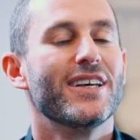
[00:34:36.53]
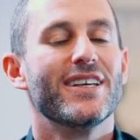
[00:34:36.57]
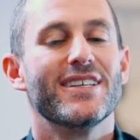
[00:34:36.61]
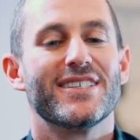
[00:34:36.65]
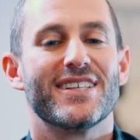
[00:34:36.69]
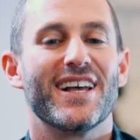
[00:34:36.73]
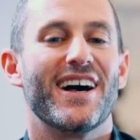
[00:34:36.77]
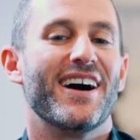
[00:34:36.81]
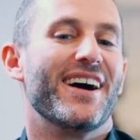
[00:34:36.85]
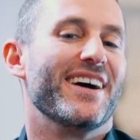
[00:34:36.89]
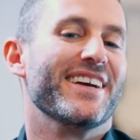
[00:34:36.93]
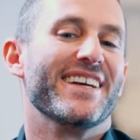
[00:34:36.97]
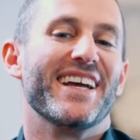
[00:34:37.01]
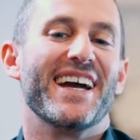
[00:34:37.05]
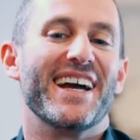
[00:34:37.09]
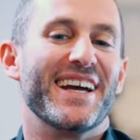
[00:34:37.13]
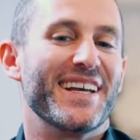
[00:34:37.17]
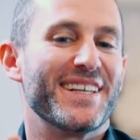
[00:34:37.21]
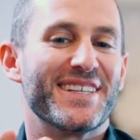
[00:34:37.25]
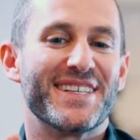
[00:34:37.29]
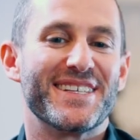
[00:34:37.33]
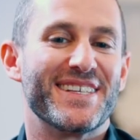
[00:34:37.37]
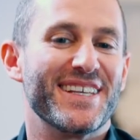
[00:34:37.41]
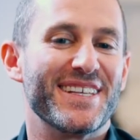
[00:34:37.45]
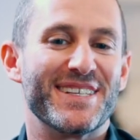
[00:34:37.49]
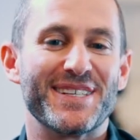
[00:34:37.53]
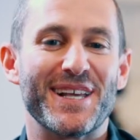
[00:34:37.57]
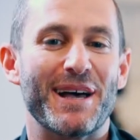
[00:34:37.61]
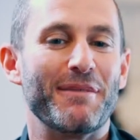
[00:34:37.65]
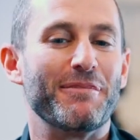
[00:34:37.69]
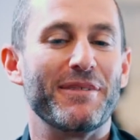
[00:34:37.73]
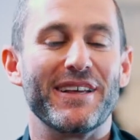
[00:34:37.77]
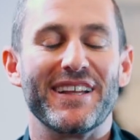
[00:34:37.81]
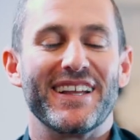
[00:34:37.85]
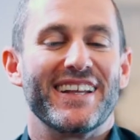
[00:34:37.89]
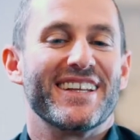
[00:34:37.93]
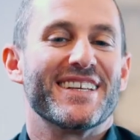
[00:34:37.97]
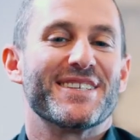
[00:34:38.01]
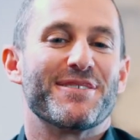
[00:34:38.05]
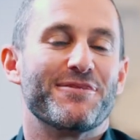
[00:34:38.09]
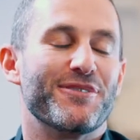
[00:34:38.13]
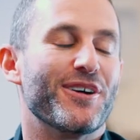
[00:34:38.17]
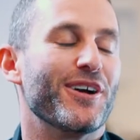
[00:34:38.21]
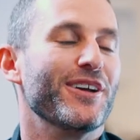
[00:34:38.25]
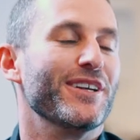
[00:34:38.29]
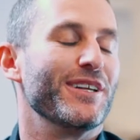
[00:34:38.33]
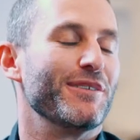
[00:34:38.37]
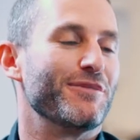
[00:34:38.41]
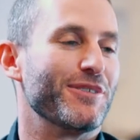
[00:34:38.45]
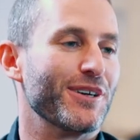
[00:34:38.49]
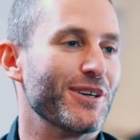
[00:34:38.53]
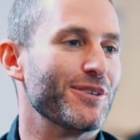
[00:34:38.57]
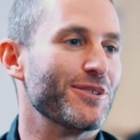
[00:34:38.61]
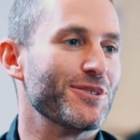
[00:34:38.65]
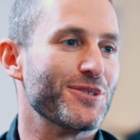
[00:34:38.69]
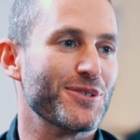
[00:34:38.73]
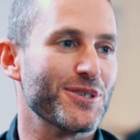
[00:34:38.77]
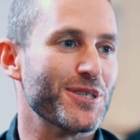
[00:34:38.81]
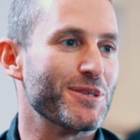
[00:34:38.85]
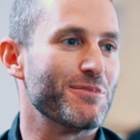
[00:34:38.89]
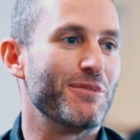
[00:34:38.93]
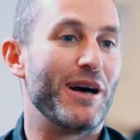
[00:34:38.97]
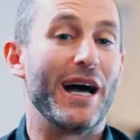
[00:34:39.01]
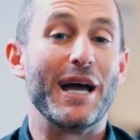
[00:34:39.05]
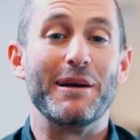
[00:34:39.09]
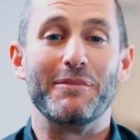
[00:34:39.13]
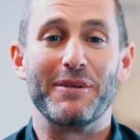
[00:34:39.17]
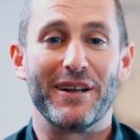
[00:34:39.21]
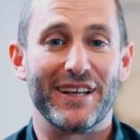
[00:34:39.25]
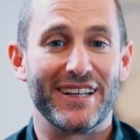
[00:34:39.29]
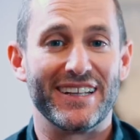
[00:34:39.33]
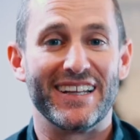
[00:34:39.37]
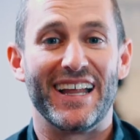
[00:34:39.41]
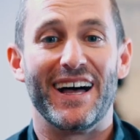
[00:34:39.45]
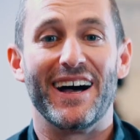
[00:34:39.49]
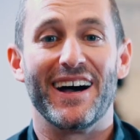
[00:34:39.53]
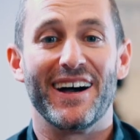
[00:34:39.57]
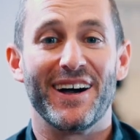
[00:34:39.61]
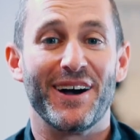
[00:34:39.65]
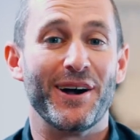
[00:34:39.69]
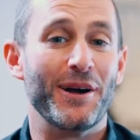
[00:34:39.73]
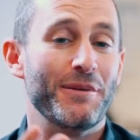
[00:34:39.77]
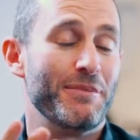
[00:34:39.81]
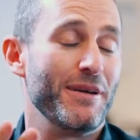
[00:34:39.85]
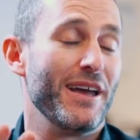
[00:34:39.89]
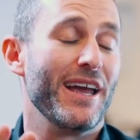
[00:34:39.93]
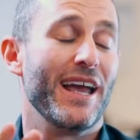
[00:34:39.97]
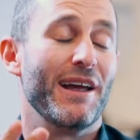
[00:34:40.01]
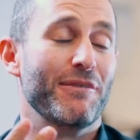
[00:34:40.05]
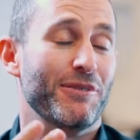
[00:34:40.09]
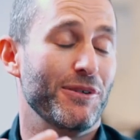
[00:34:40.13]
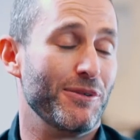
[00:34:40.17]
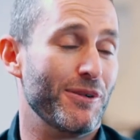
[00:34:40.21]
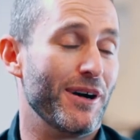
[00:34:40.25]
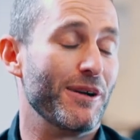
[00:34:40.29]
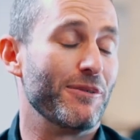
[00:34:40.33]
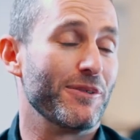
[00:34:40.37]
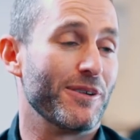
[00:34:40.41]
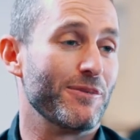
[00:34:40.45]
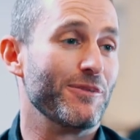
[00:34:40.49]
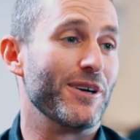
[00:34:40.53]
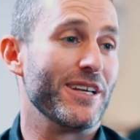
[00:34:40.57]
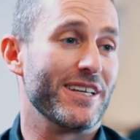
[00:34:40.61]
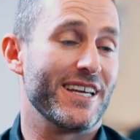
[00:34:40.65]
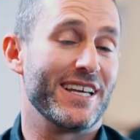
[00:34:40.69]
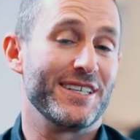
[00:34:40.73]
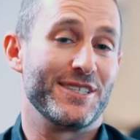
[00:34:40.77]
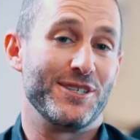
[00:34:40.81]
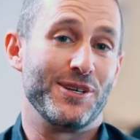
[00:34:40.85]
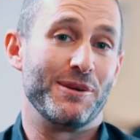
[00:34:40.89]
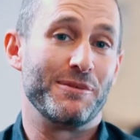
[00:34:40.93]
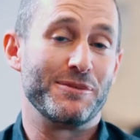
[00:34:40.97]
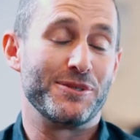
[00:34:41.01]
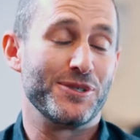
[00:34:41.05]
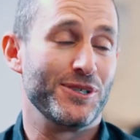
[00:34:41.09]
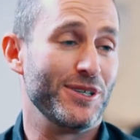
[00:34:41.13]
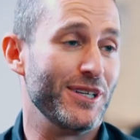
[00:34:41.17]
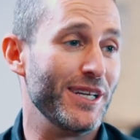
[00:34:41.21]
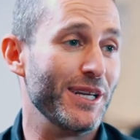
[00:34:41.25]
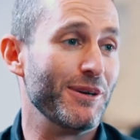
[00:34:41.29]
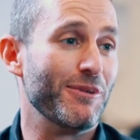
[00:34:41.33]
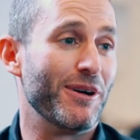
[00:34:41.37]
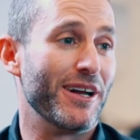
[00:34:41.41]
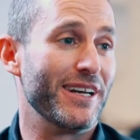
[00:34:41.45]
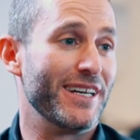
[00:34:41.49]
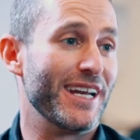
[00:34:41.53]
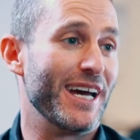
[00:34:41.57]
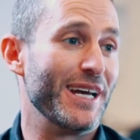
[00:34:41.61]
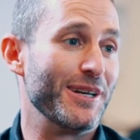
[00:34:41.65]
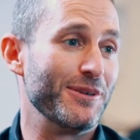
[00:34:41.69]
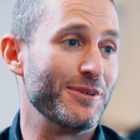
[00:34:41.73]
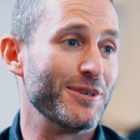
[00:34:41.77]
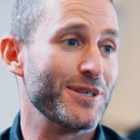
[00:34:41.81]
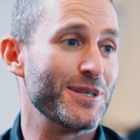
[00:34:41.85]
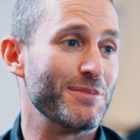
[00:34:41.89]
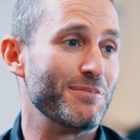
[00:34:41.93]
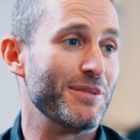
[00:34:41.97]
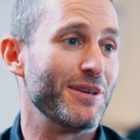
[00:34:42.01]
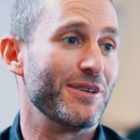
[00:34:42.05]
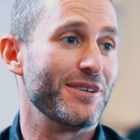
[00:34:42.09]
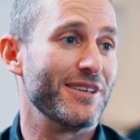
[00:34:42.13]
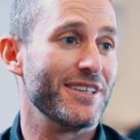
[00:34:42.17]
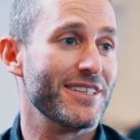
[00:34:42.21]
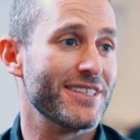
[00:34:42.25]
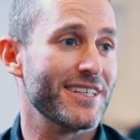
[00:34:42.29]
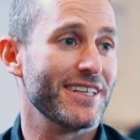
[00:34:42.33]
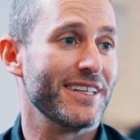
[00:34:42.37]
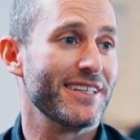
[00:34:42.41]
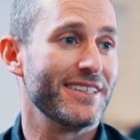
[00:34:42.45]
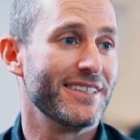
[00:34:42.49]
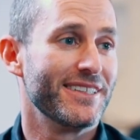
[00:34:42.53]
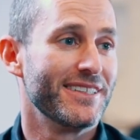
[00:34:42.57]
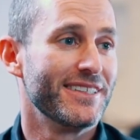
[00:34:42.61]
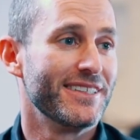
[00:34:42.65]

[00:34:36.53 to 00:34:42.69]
So yeah, it's something that's very difficult to explain, but I hope everyone gets the opportunity one day to experience it.